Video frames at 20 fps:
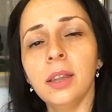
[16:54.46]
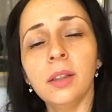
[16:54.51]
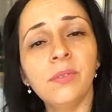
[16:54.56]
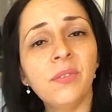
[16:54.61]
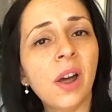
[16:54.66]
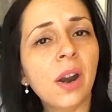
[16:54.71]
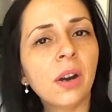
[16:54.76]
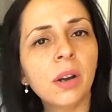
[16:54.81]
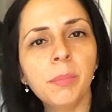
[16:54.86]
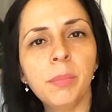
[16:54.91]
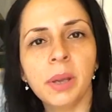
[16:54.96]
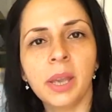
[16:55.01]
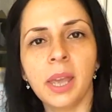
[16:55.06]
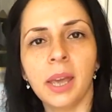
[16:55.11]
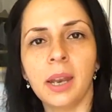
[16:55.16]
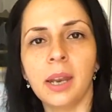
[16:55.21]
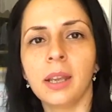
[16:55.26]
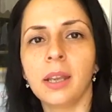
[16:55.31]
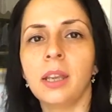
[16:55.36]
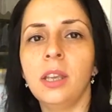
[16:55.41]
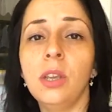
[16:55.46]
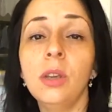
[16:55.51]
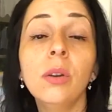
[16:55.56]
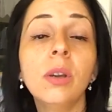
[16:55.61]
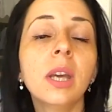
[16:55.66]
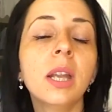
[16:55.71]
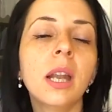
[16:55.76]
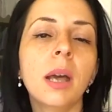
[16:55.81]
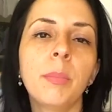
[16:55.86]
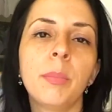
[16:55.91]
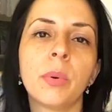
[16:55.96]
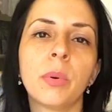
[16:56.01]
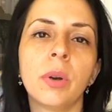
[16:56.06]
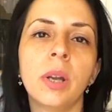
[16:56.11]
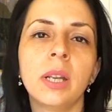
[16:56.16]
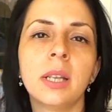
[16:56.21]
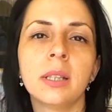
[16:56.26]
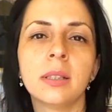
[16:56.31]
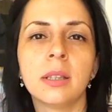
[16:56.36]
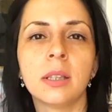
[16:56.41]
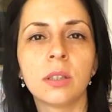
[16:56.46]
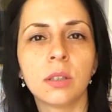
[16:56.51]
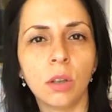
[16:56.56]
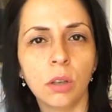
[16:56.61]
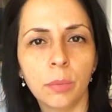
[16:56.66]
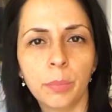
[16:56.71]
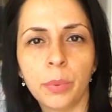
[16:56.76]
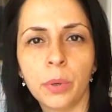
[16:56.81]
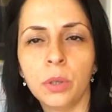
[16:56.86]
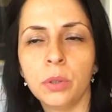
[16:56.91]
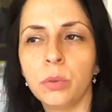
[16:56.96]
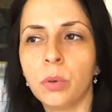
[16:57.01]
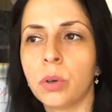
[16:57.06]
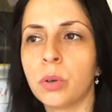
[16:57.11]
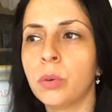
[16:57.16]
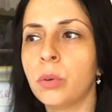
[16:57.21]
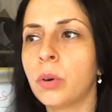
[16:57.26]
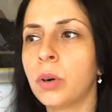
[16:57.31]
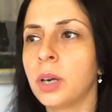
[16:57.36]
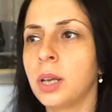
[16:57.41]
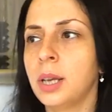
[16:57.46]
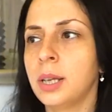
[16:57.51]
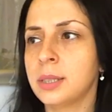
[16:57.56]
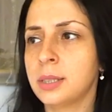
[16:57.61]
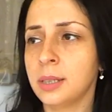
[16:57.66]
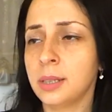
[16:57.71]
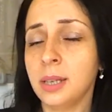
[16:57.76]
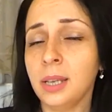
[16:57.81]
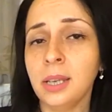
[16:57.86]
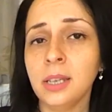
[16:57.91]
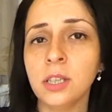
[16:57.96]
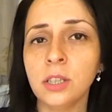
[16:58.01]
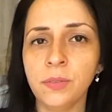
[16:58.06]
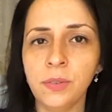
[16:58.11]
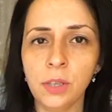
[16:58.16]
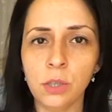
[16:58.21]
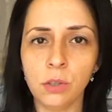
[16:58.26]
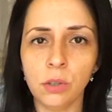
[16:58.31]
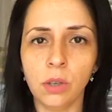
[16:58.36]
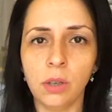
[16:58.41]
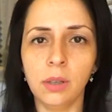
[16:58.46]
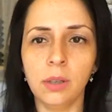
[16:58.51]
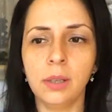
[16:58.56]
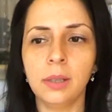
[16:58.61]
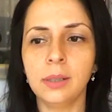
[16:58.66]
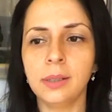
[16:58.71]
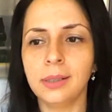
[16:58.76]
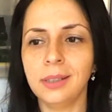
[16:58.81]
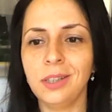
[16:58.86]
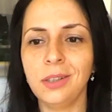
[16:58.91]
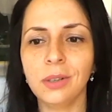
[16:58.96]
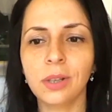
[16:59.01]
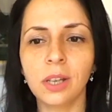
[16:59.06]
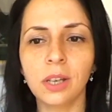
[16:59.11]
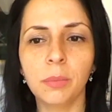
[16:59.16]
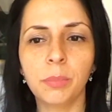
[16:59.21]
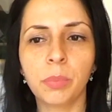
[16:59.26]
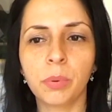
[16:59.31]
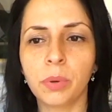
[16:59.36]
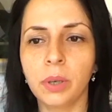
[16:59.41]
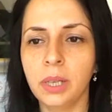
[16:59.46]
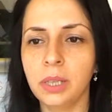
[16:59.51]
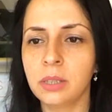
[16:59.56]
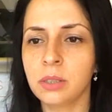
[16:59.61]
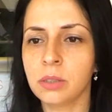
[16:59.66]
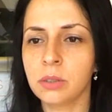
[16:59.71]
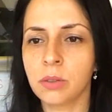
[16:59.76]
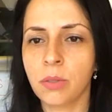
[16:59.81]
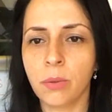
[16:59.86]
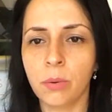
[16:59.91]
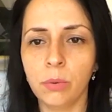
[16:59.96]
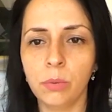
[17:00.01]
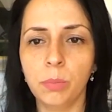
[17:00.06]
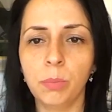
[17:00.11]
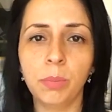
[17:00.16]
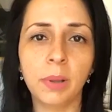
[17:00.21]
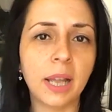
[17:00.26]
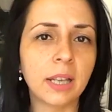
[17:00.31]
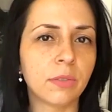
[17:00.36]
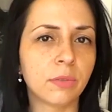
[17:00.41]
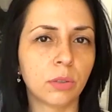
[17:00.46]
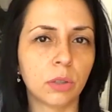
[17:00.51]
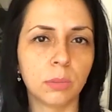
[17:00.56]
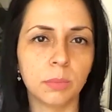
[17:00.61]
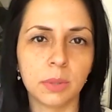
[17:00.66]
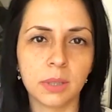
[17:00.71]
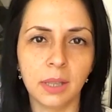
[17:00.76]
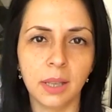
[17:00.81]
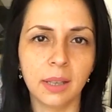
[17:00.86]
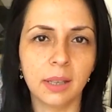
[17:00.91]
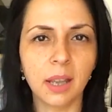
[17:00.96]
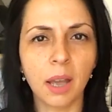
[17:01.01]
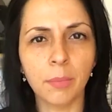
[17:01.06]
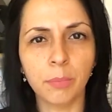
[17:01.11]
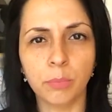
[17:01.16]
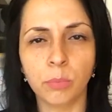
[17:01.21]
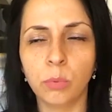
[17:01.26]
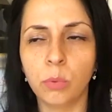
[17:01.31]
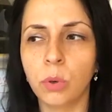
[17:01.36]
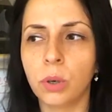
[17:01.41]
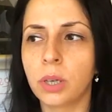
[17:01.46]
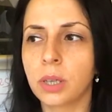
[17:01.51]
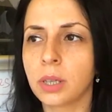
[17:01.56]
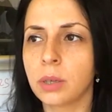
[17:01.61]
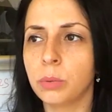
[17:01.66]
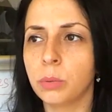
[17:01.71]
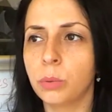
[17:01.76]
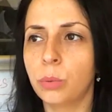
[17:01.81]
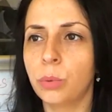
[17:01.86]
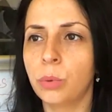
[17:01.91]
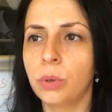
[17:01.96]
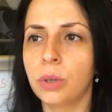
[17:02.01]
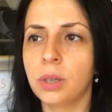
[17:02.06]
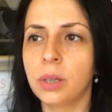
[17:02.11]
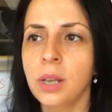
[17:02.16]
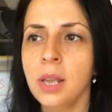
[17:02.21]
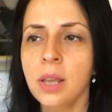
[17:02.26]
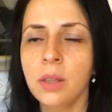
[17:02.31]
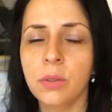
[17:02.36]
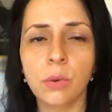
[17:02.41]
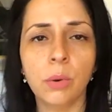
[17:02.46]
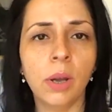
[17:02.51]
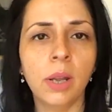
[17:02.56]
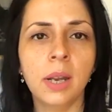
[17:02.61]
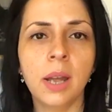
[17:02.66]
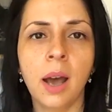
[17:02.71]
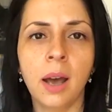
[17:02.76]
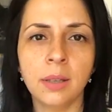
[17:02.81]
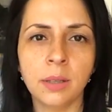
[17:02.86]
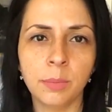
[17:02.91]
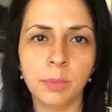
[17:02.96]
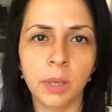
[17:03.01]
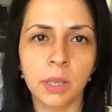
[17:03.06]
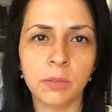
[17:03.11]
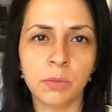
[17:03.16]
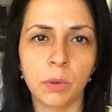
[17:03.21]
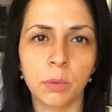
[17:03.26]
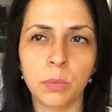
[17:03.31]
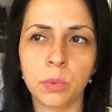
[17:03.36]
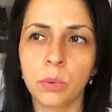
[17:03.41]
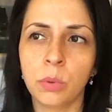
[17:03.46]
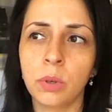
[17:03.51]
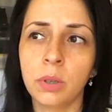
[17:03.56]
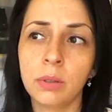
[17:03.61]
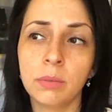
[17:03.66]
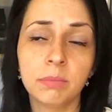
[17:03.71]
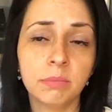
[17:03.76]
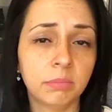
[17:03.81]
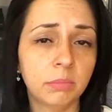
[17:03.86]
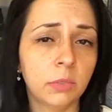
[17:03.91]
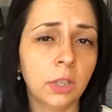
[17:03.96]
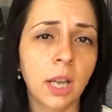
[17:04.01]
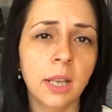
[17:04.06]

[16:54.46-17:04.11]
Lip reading: in the very beginning, you can operate as a solopreneur or as an individual. You can operate through platforms like Upwork or through any other platforms, or